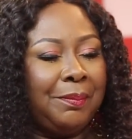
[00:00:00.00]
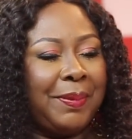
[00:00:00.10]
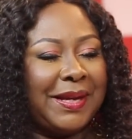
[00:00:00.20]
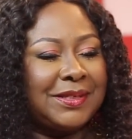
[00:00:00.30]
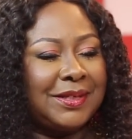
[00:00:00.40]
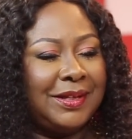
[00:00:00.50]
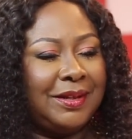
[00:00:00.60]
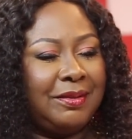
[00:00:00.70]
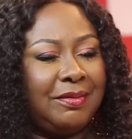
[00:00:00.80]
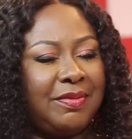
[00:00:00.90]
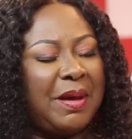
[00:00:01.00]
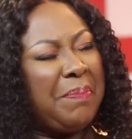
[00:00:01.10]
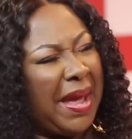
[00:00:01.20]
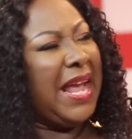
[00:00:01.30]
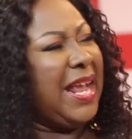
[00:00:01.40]
but the
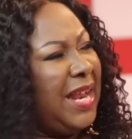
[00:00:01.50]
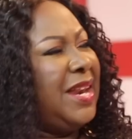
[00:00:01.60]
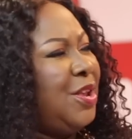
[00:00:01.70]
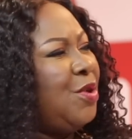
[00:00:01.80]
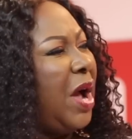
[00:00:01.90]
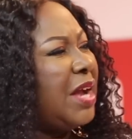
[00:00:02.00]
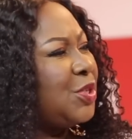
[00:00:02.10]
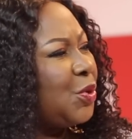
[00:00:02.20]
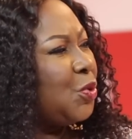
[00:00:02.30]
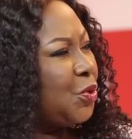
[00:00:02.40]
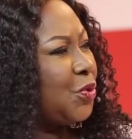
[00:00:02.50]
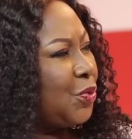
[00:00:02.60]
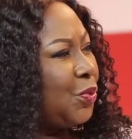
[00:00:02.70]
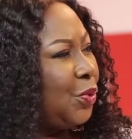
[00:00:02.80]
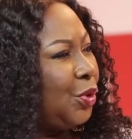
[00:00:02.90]
pain you had to go
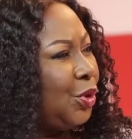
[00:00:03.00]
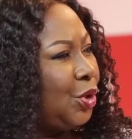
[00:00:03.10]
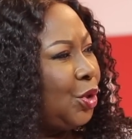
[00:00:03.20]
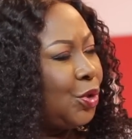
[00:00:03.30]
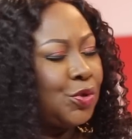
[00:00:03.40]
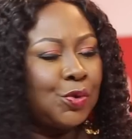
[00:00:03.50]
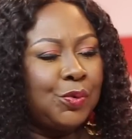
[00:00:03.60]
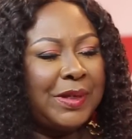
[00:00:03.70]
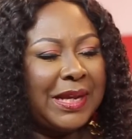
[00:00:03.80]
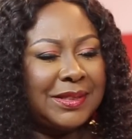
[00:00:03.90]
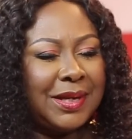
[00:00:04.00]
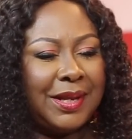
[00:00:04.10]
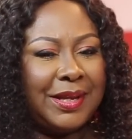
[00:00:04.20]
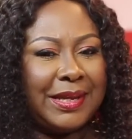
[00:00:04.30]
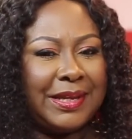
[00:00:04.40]
through so that
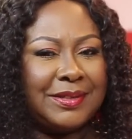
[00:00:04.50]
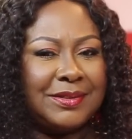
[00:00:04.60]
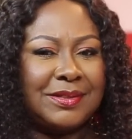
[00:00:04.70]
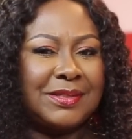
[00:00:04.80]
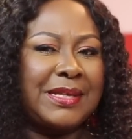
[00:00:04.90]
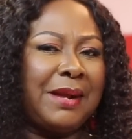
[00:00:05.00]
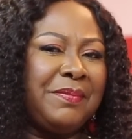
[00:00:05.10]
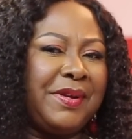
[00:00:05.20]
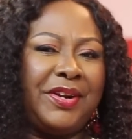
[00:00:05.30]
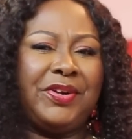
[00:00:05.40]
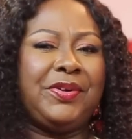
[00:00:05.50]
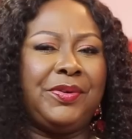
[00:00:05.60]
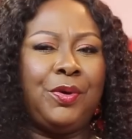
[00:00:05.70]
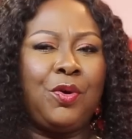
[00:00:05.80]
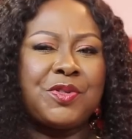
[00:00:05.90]
some
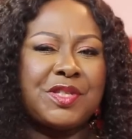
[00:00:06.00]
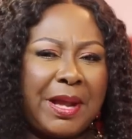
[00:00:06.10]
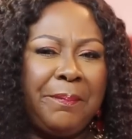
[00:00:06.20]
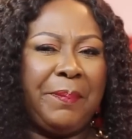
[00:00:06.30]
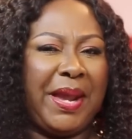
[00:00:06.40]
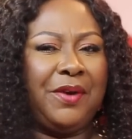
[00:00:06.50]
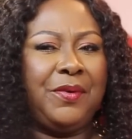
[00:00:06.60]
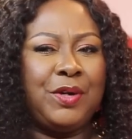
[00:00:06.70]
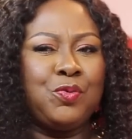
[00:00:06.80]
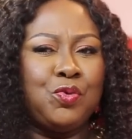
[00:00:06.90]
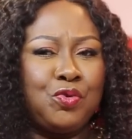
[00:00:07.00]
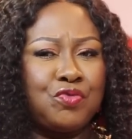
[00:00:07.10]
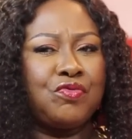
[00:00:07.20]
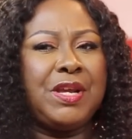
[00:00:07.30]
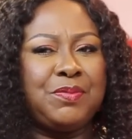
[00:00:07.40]
girl or some parent would
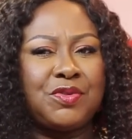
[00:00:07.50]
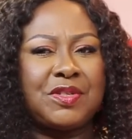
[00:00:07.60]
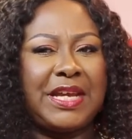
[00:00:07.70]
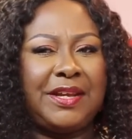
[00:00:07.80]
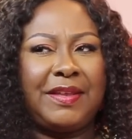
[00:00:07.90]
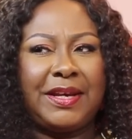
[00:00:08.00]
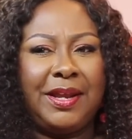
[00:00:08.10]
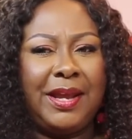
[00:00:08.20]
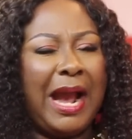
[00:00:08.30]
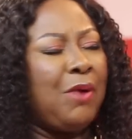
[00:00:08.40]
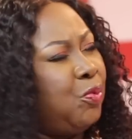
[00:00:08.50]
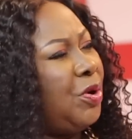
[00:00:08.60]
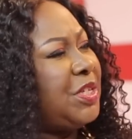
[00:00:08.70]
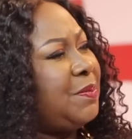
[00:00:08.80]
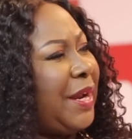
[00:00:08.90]
dream to say that I
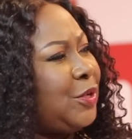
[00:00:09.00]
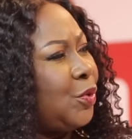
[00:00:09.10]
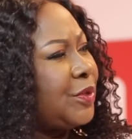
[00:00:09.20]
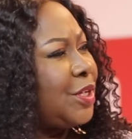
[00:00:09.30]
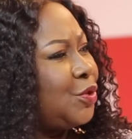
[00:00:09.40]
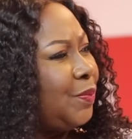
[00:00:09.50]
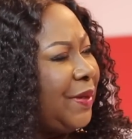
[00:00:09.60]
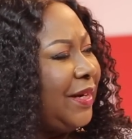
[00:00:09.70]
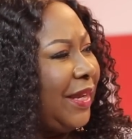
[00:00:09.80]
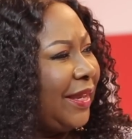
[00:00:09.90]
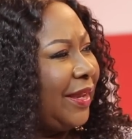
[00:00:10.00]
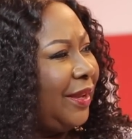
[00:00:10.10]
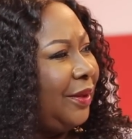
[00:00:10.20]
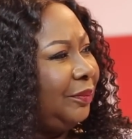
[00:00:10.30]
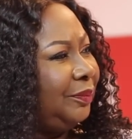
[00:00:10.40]
want my daughter to be like
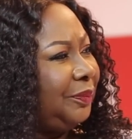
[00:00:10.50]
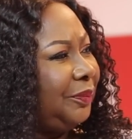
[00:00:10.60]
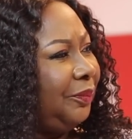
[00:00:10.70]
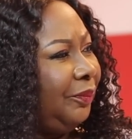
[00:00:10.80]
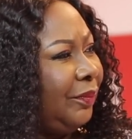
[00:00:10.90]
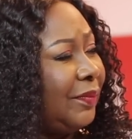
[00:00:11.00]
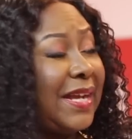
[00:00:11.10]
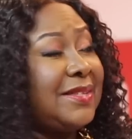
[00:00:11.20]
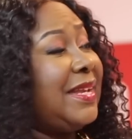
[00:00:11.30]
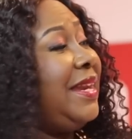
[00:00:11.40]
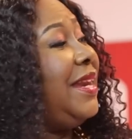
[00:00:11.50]
her. That's a